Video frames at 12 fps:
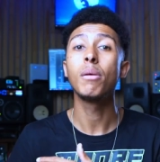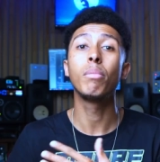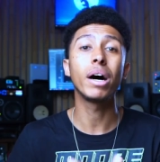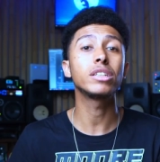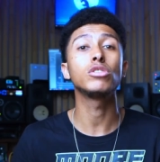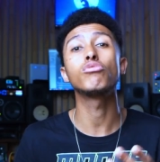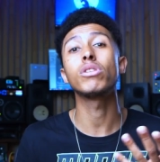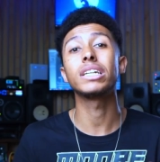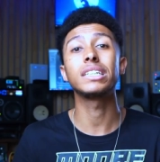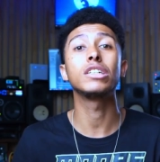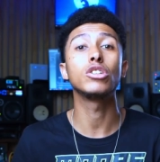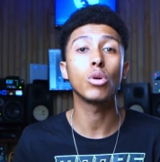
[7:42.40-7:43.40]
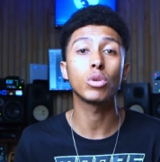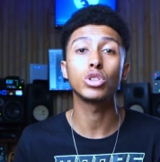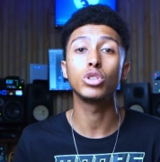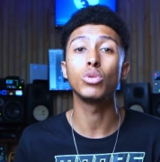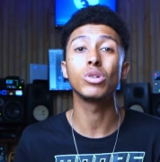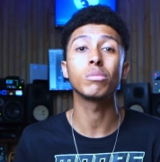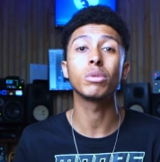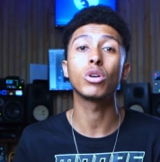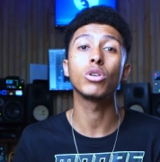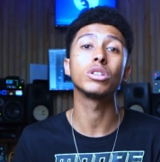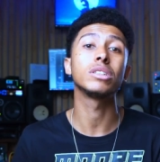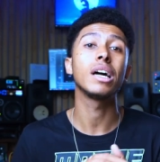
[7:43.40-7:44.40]
but you really need to know what you're doing,
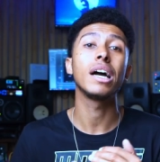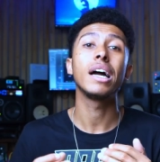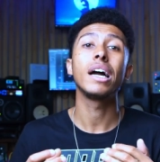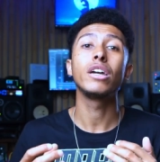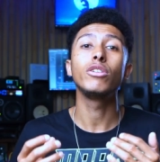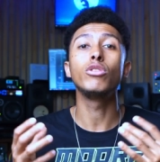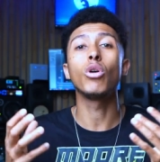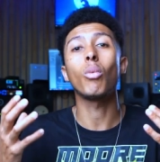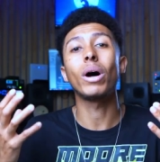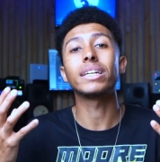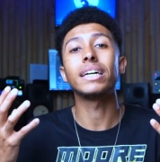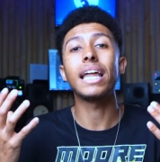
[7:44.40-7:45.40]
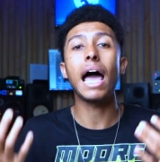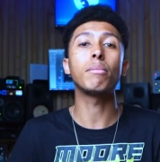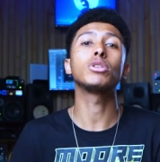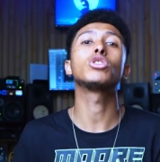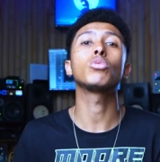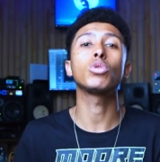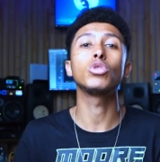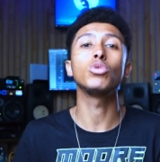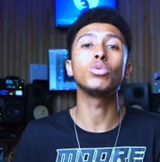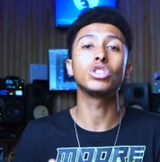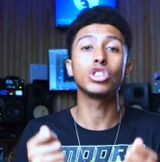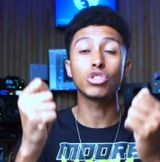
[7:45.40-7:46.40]
because you know what an amateur will do
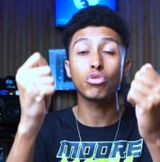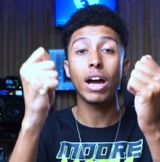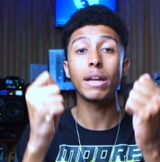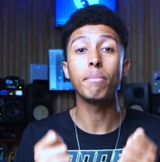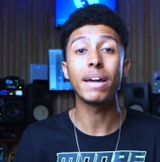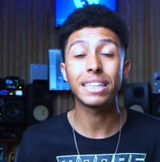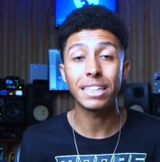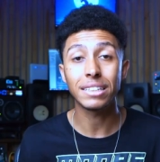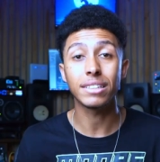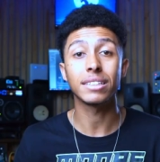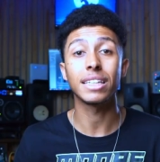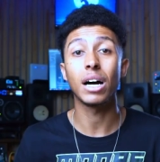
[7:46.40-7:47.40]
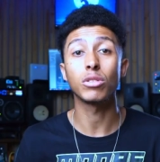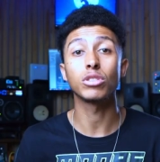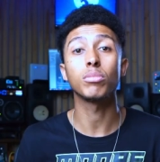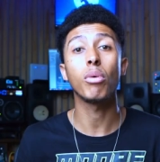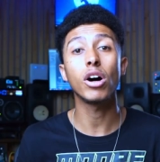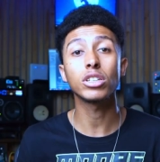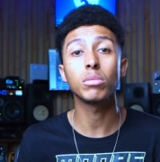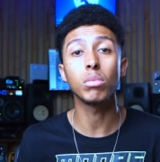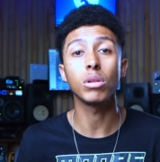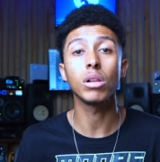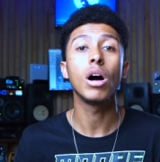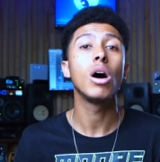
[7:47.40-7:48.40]
is just try and make things as loud as
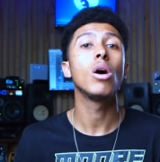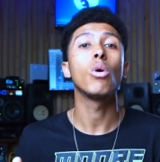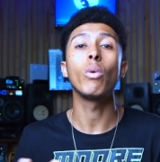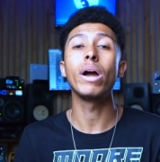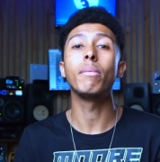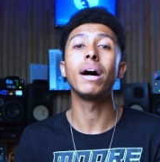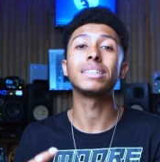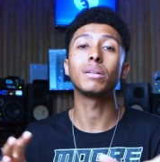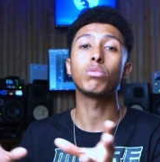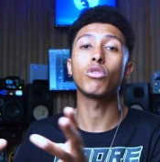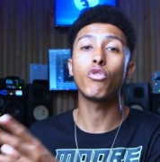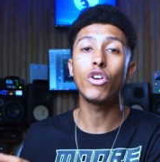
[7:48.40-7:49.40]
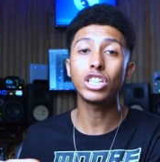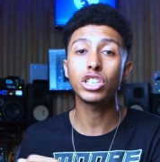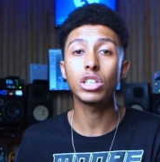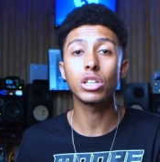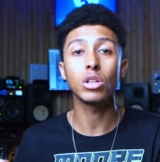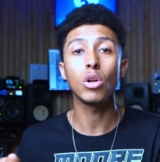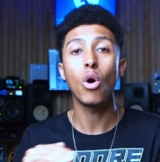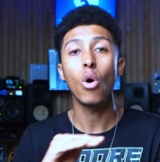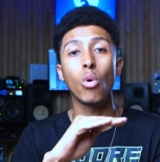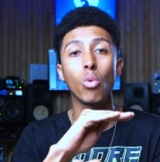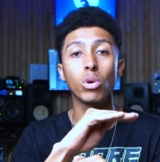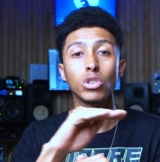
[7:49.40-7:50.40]
possible, whereby as a professional
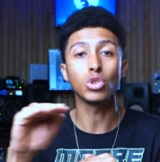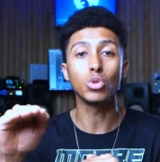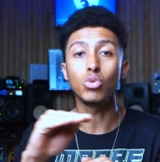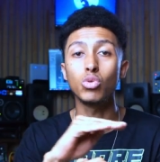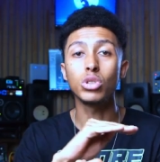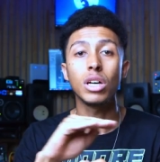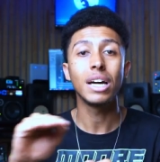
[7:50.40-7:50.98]
will use